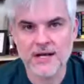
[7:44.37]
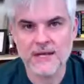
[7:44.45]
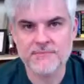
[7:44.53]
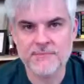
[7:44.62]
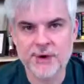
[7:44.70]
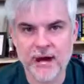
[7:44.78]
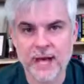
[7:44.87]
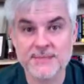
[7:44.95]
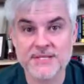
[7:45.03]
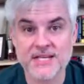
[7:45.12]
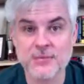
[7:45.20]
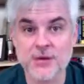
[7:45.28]

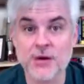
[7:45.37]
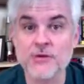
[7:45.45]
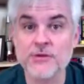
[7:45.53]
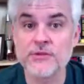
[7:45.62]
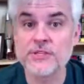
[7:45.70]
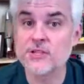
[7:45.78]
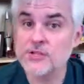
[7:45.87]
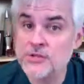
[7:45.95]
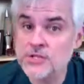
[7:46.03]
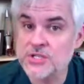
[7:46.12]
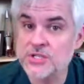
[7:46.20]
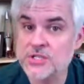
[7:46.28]
perhaps as we go through the
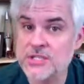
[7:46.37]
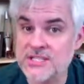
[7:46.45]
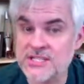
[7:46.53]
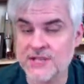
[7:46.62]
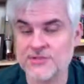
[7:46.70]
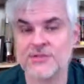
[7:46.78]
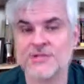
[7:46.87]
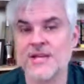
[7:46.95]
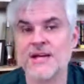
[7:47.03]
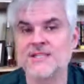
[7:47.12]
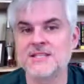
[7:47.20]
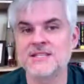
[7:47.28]
solution to these
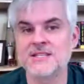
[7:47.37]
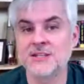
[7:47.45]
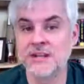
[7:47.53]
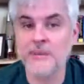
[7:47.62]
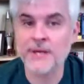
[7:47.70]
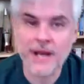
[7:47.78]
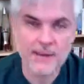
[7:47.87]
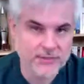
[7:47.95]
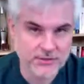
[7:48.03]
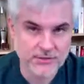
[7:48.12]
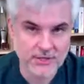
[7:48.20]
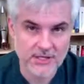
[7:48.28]
exercises, it'll give me an
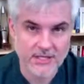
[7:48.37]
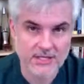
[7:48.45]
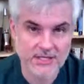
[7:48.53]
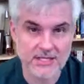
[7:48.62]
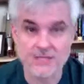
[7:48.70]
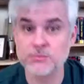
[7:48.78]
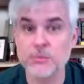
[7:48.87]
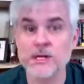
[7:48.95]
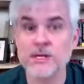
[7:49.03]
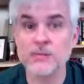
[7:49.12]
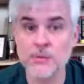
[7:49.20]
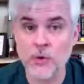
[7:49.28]
opportunity to explain
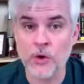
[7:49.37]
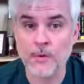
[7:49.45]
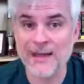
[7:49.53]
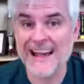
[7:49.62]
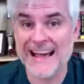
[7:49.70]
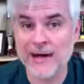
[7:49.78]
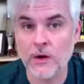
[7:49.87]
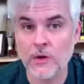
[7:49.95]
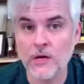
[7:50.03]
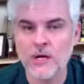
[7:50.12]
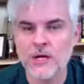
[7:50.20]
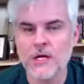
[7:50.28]
a little bit more about
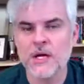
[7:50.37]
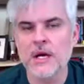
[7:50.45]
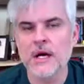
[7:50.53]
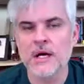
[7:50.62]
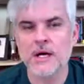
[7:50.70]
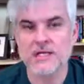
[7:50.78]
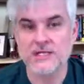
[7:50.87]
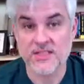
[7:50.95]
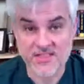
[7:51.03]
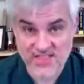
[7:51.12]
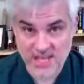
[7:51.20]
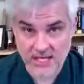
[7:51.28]
how to
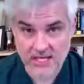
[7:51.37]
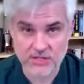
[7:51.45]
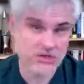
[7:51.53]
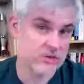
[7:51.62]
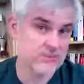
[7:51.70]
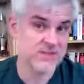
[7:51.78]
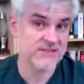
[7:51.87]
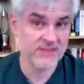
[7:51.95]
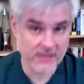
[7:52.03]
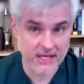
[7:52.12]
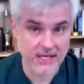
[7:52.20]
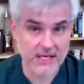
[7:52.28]
think in terms of
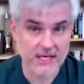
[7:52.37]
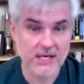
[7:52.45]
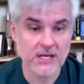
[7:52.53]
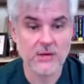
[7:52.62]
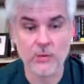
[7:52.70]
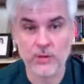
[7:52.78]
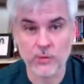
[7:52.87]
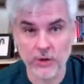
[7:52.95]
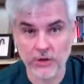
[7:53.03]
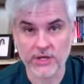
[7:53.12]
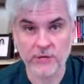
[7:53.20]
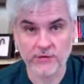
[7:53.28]
link when
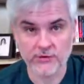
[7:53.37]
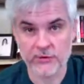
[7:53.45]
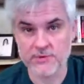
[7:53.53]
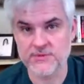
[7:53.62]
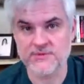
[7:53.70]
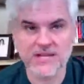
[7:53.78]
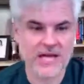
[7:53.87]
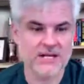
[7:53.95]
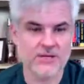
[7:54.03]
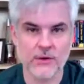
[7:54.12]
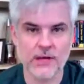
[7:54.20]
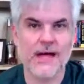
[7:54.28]
working with groups of data
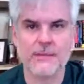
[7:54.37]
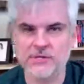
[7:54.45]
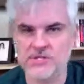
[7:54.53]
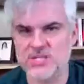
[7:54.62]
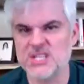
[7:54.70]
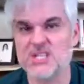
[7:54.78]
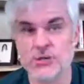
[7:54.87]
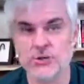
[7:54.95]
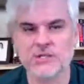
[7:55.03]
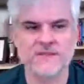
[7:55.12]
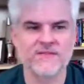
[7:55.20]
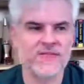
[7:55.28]
to accomplish these
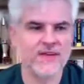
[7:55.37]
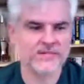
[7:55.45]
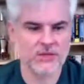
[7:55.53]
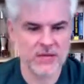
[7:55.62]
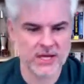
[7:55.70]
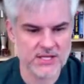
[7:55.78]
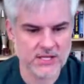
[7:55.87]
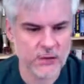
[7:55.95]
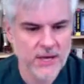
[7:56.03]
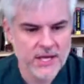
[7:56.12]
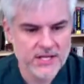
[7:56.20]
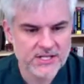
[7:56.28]
sorts of things. Okay,
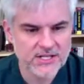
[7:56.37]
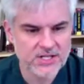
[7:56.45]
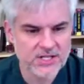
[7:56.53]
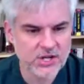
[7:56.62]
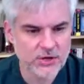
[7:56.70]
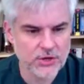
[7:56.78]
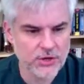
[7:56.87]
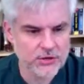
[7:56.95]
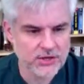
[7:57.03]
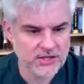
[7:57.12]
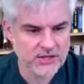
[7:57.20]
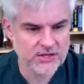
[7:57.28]
so just to show you
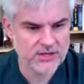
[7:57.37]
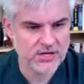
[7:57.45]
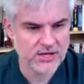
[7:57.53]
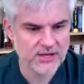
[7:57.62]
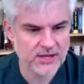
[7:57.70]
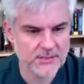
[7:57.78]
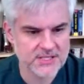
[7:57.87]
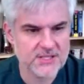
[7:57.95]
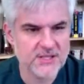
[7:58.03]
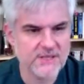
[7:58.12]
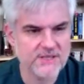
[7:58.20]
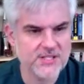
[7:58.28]
that there's nothing up my
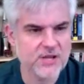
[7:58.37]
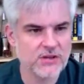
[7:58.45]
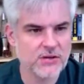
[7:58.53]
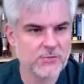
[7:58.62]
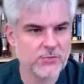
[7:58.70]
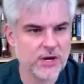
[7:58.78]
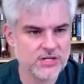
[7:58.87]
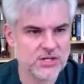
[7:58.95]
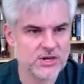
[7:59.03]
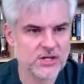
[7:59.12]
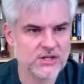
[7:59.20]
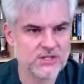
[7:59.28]
sleeve, this other project
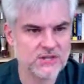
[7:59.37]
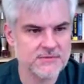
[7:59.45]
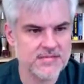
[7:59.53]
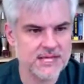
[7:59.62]
called Day